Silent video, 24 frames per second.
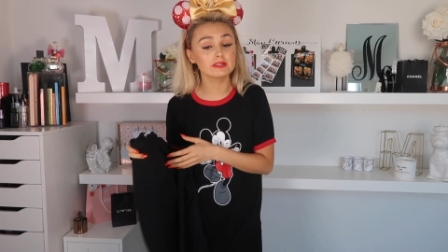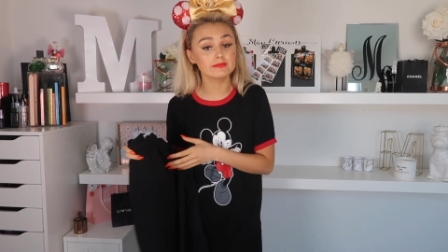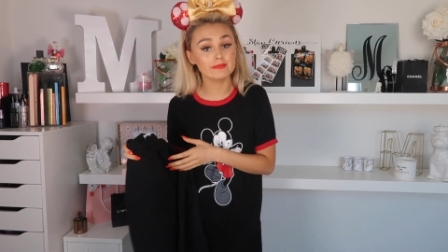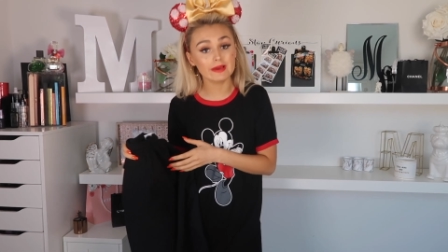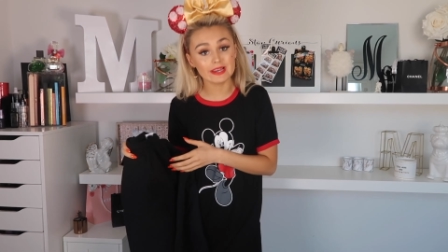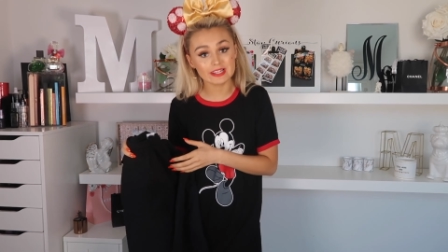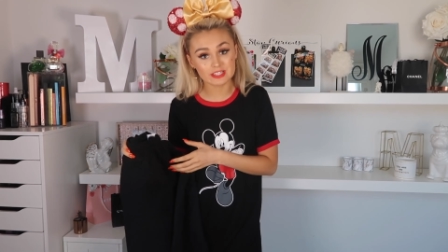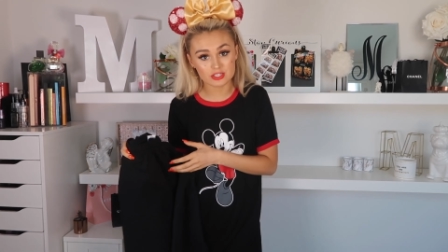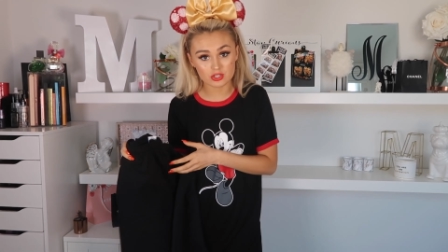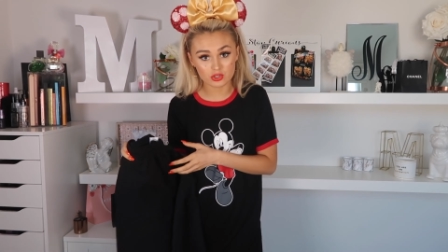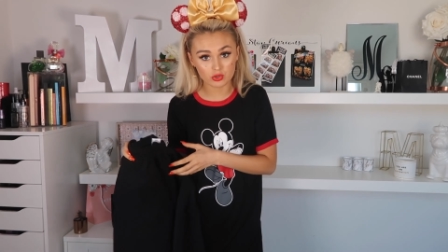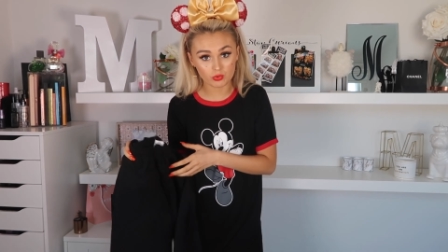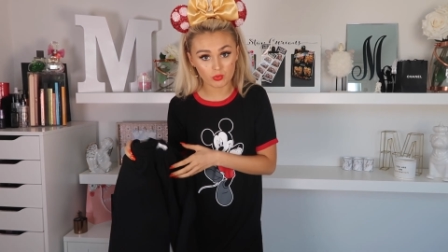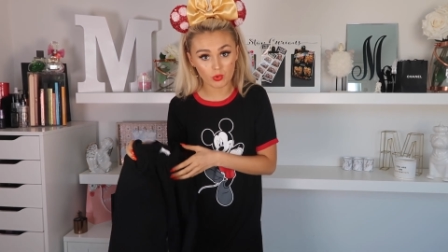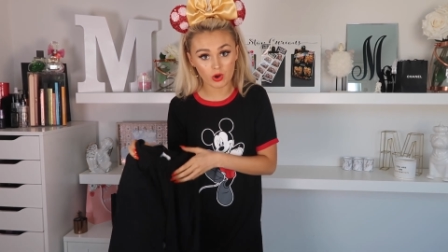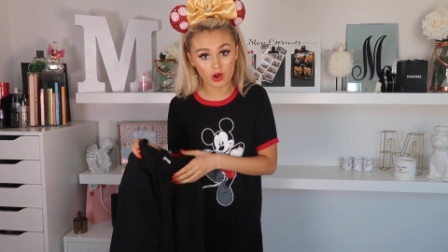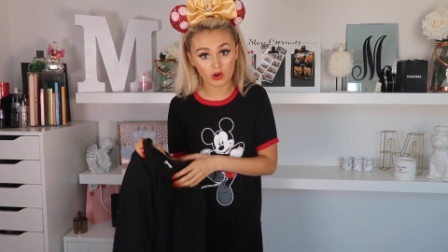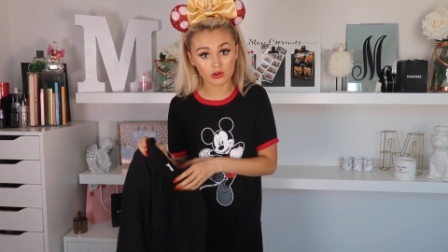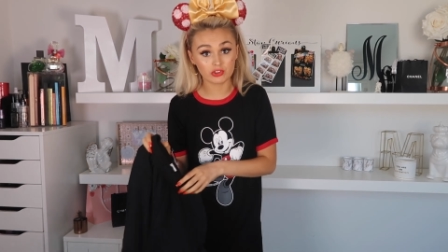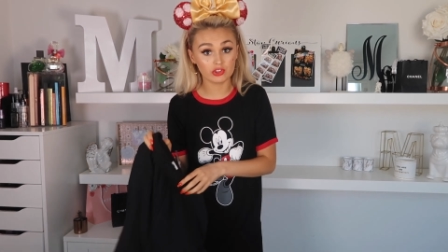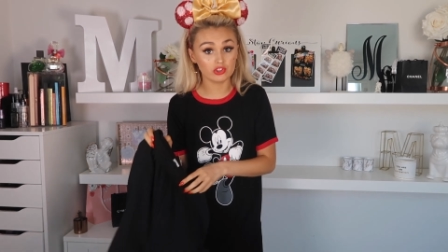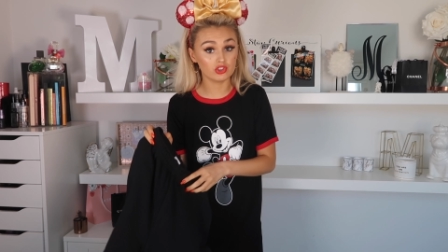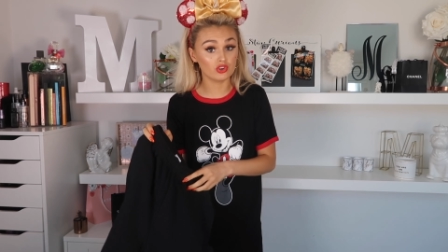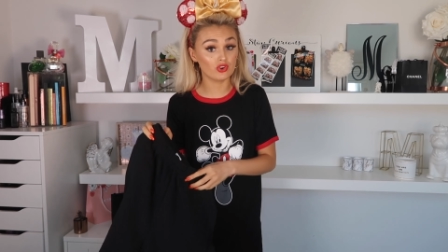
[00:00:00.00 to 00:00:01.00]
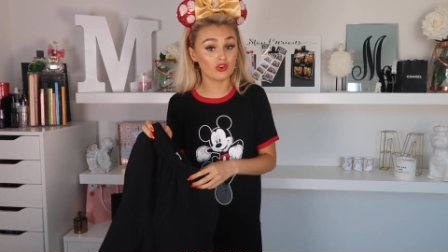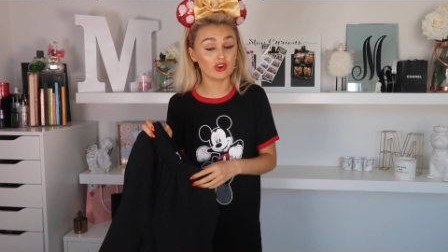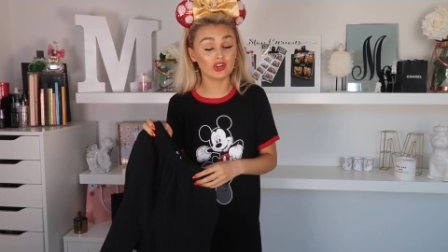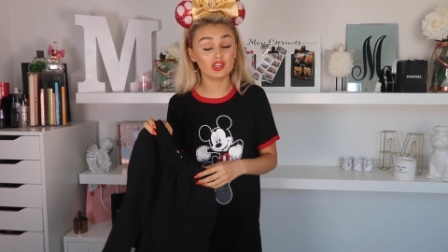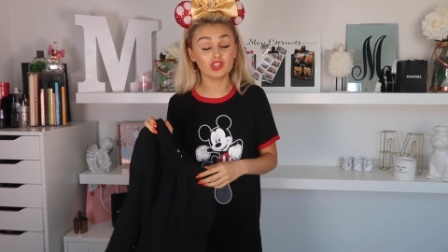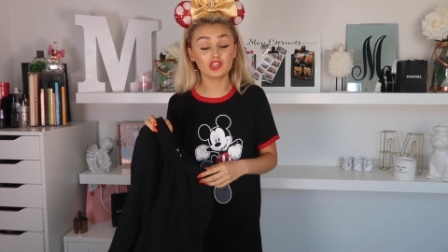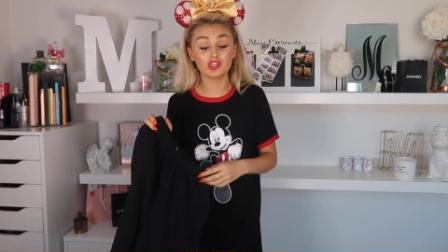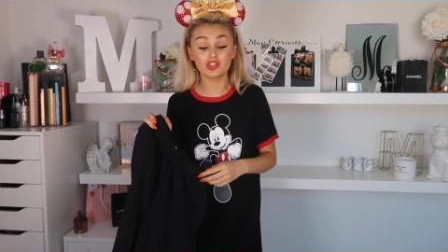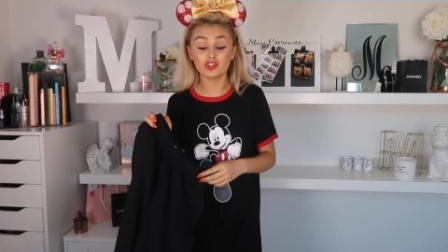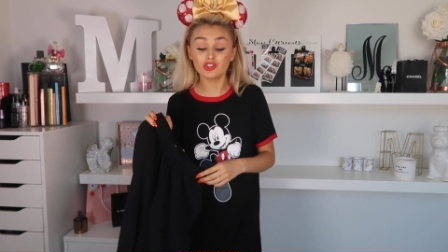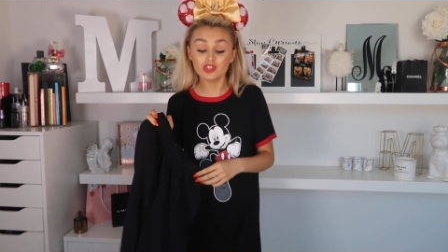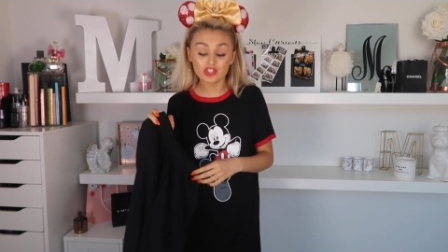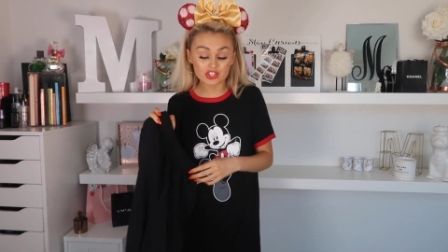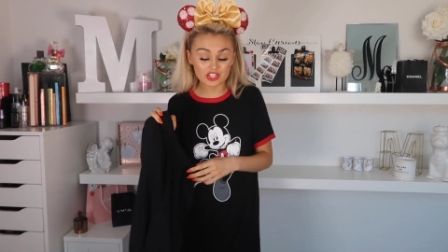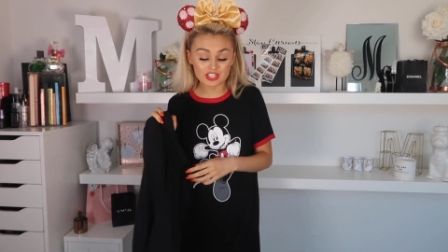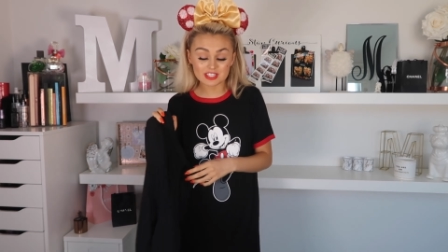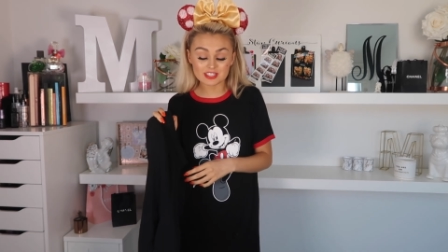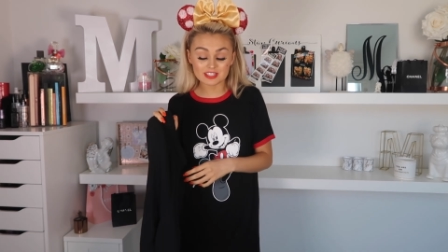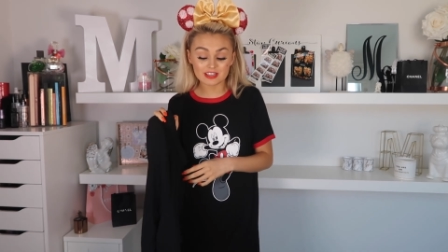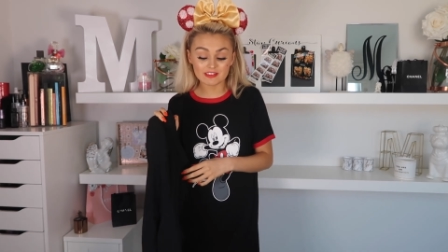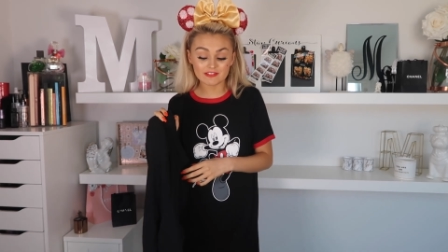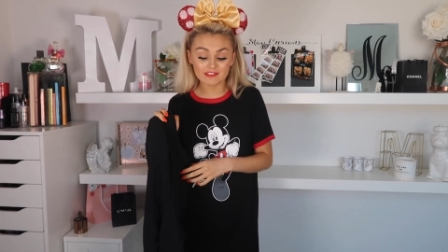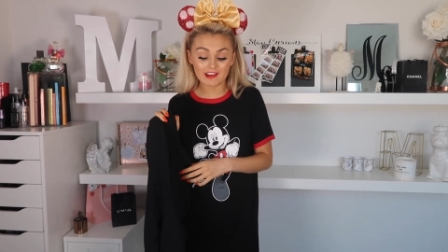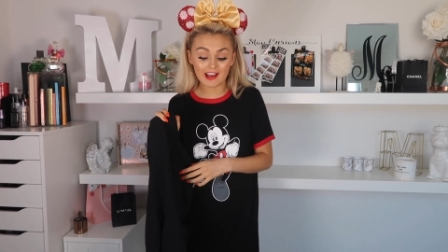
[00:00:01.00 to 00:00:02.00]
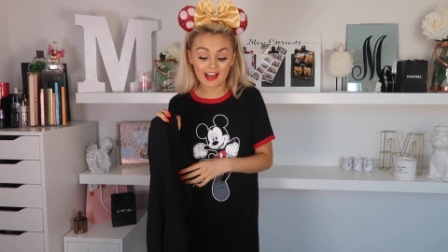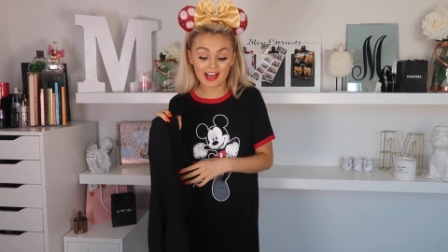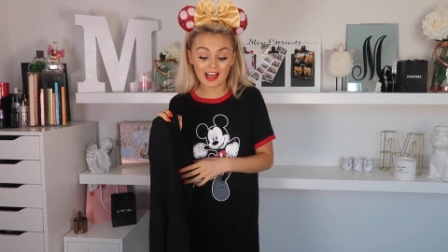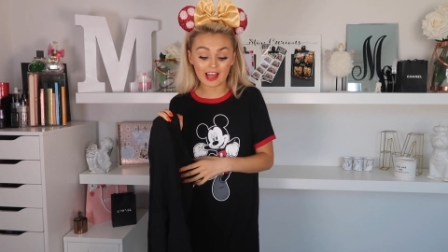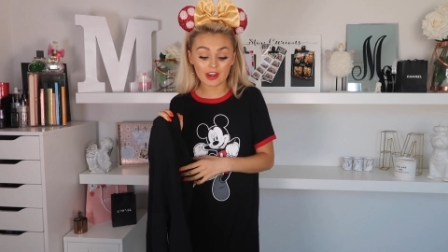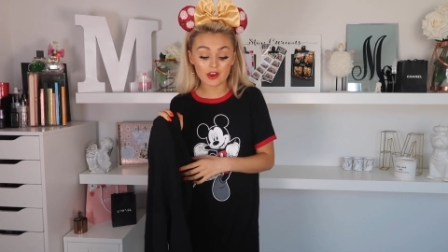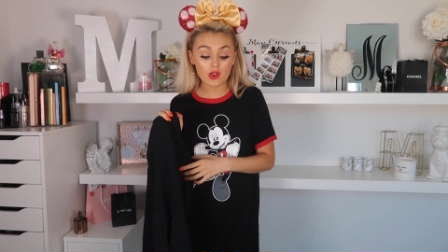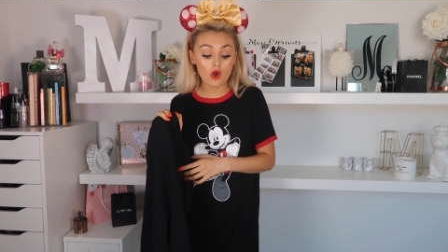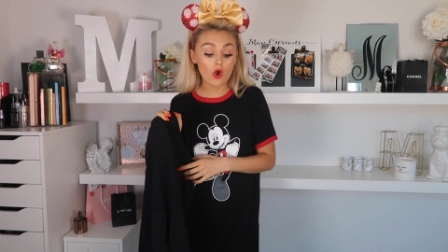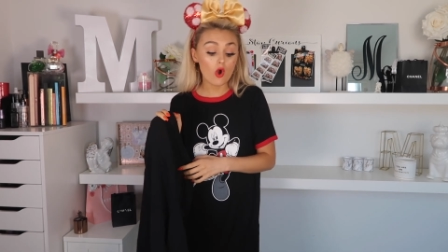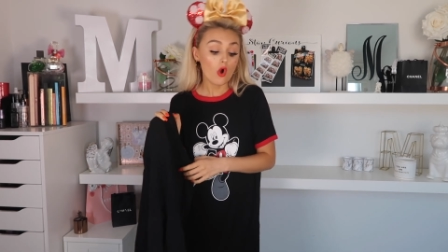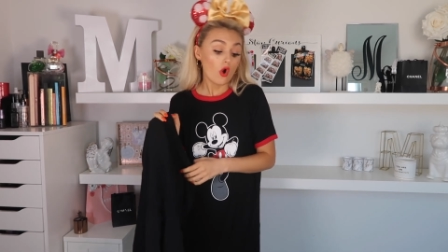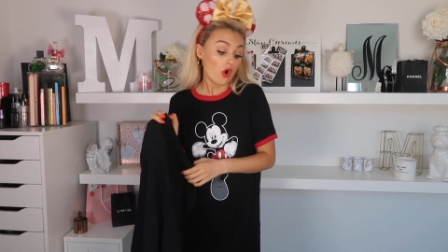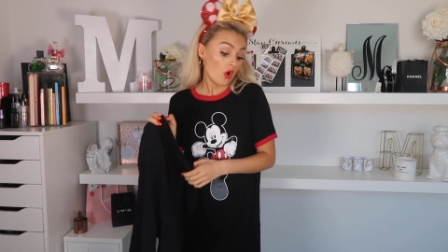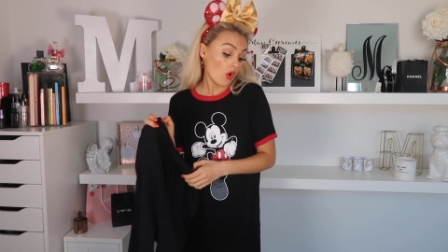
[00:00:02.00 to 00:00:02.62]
admit to the world that you're a huge Disney fan